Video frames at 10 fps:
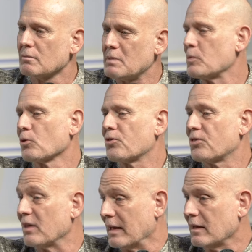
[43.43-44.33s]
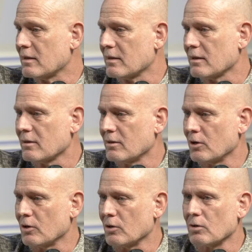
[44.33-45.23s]
People think
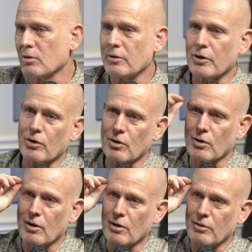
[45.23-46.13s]
their